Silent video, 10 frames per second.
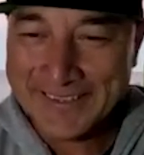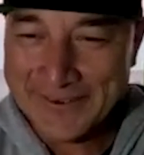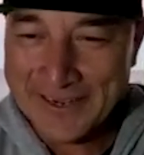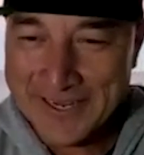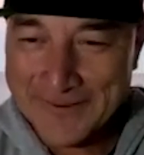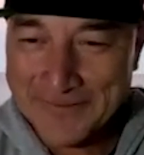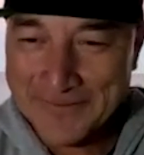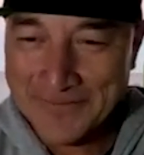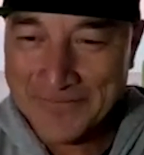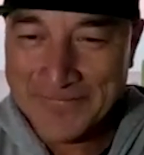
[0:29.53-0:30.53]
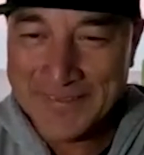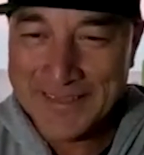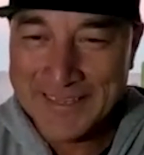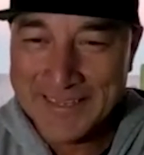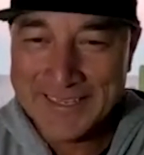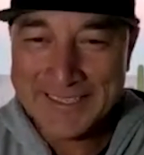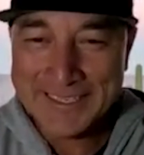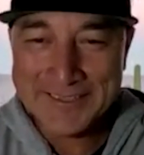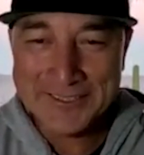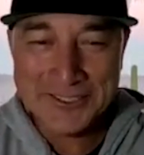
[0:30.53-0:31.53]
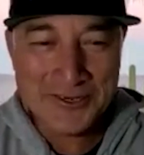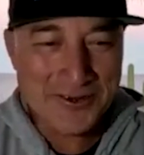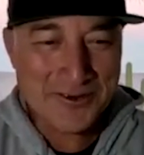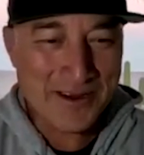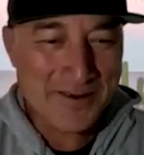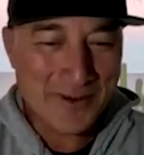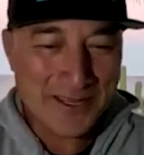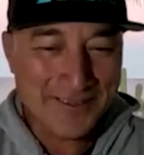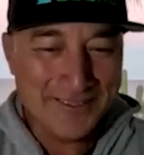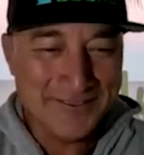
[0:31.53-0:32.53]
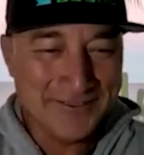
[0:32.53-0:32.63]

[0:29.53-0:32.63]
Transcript: Well, let's get this show underway, brother.